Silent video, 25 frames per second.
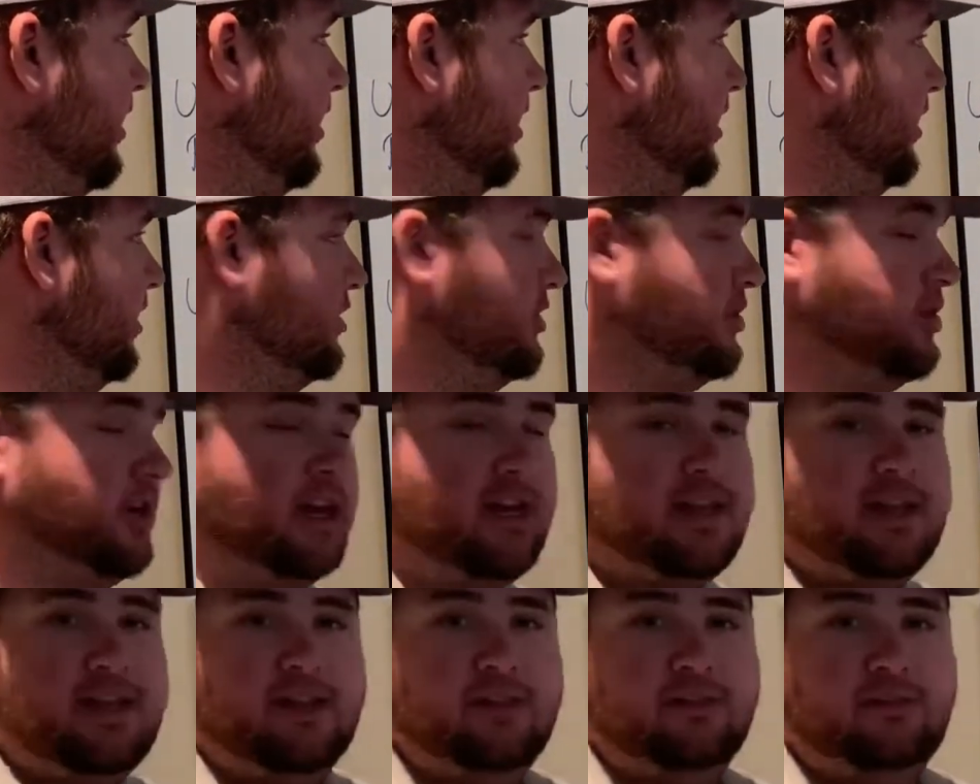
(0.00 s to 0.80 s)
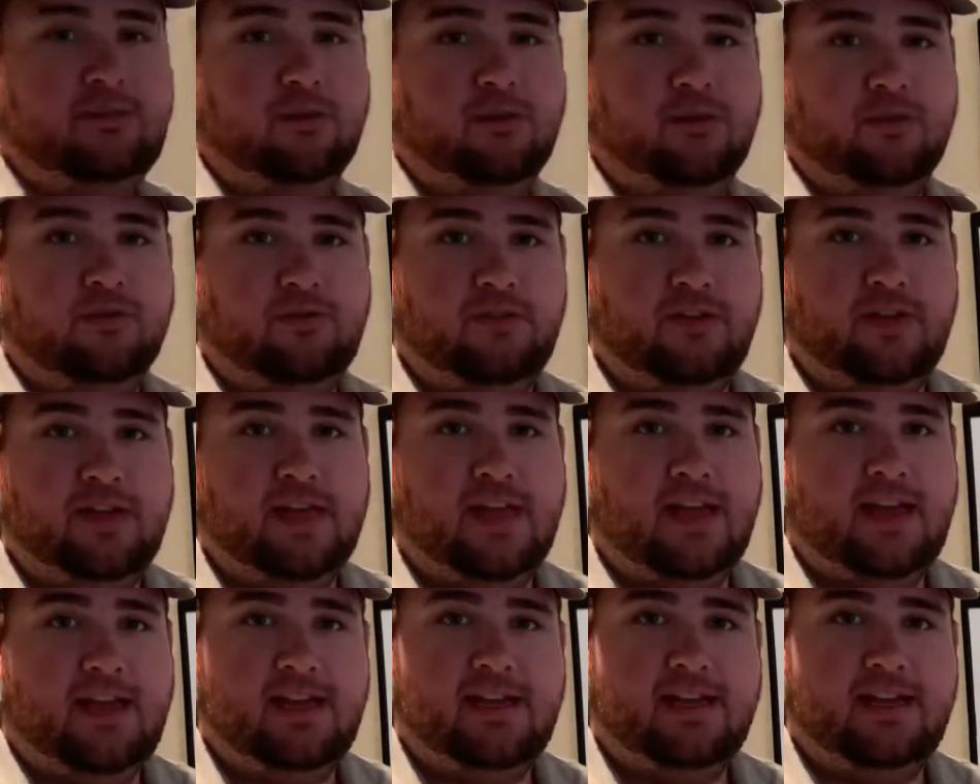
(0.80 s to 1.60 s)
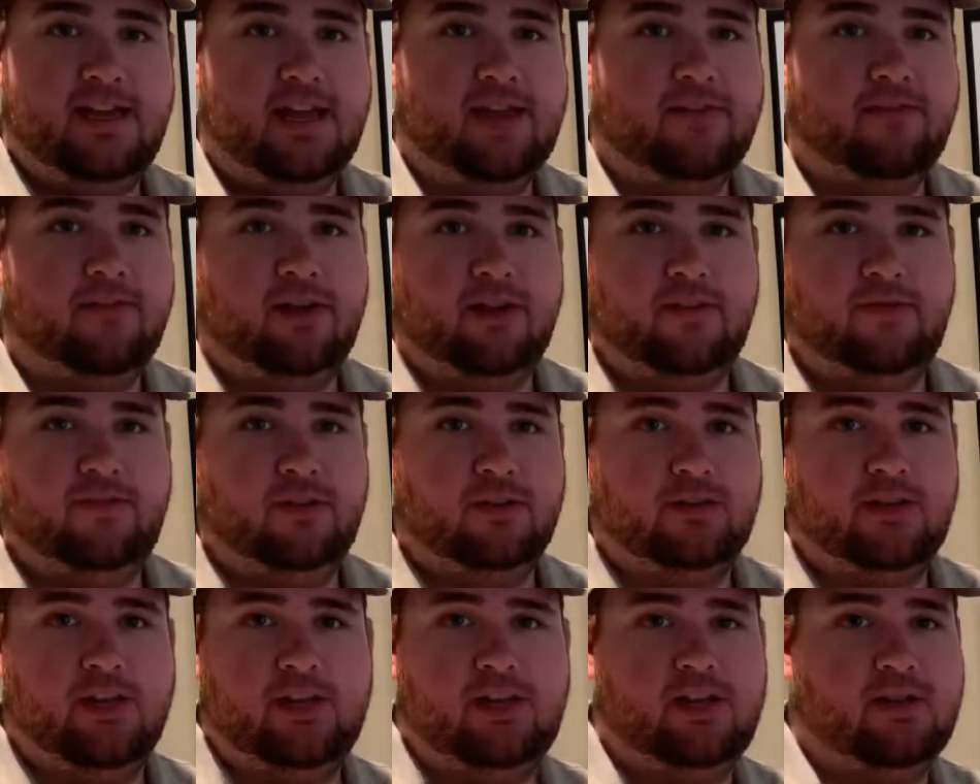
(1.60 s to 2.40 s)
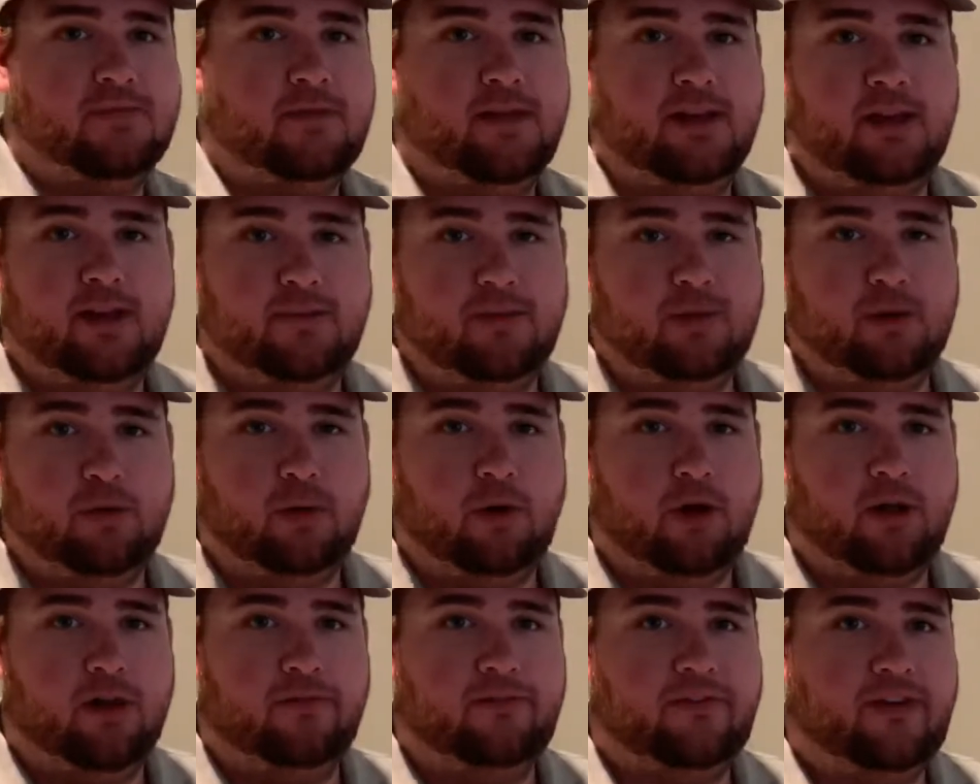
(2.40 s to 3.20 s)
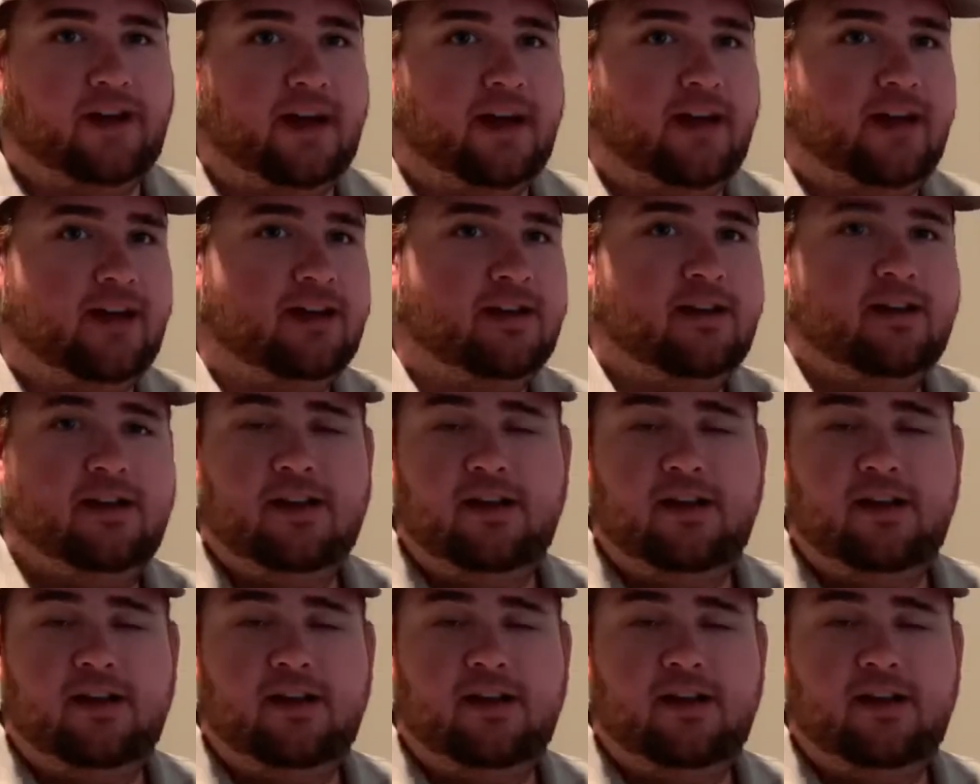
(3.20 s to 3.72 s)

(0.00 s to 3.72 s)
check into a VA, even if you think you may not be qualified.